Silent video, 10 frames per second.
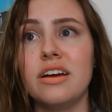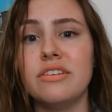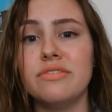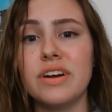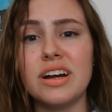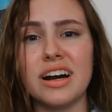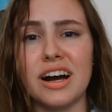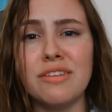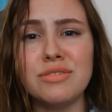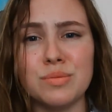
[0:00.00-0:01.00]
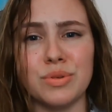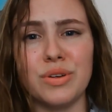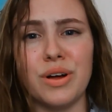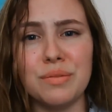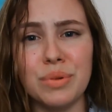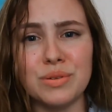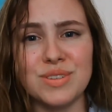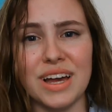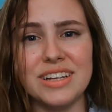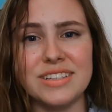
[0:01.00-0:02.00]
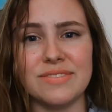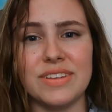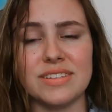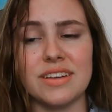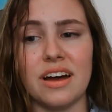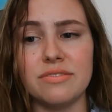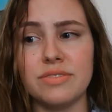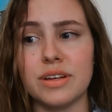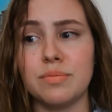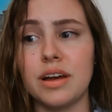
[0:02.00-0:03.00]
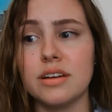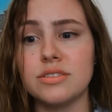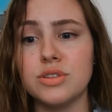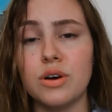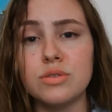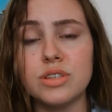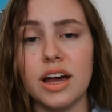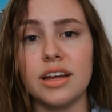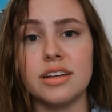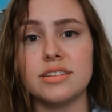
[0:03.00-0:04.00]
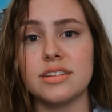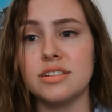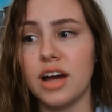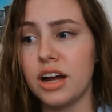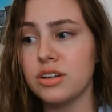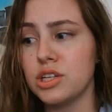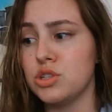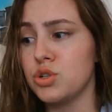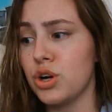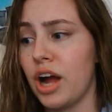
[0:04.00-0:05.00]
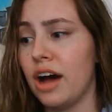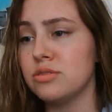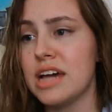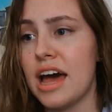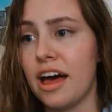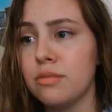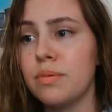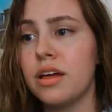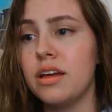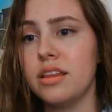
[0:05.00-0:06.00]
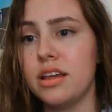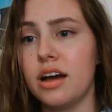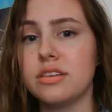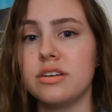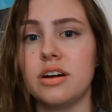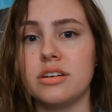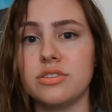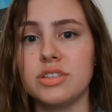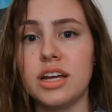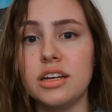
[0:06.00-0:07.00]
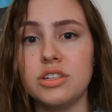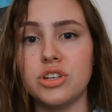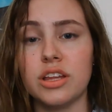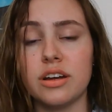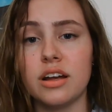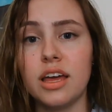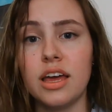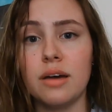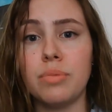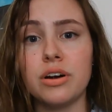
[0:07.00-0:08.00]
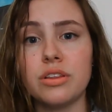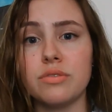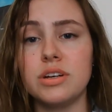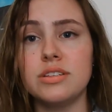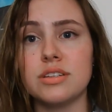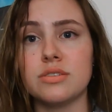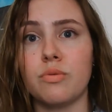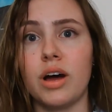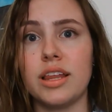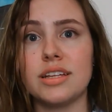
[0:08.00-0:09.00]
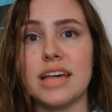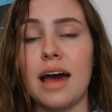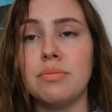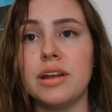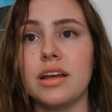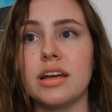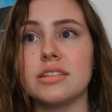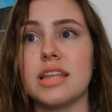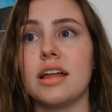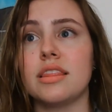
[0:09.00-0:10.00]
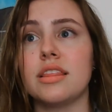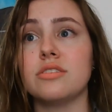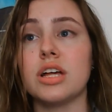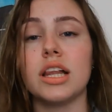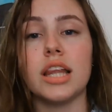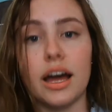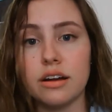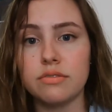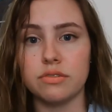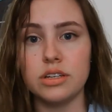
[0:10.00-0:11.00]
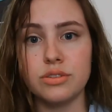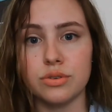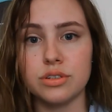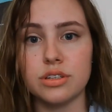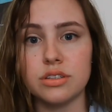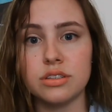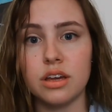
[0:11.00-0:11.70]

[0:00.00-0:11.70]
very uncomfortable on both sides of this conflict because no side is entirely sure how to help the other understand each other. And part of the reason why that's happening is that there's a lack of resources